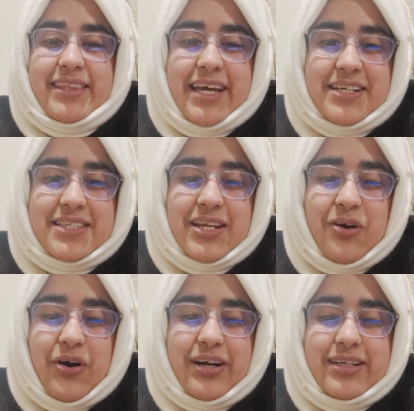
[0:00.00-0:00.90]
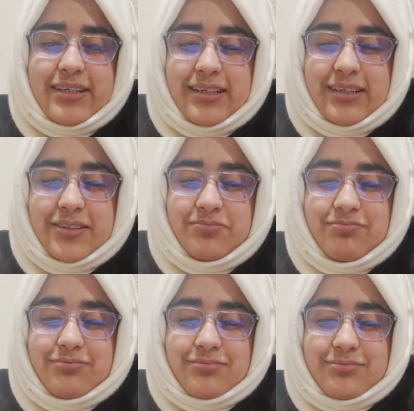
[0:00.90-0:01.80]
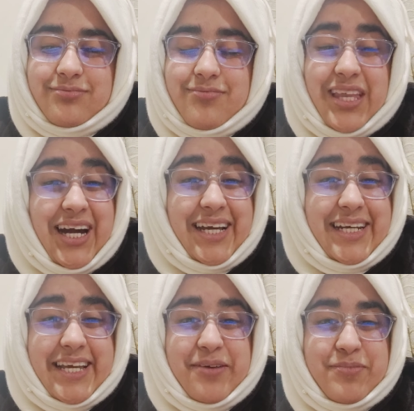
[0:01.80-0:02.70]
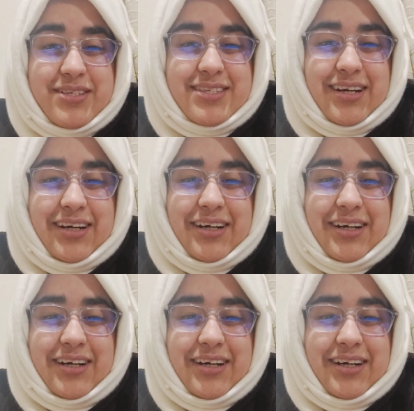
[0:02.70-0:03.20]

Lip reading: Thanks a lot. Her name is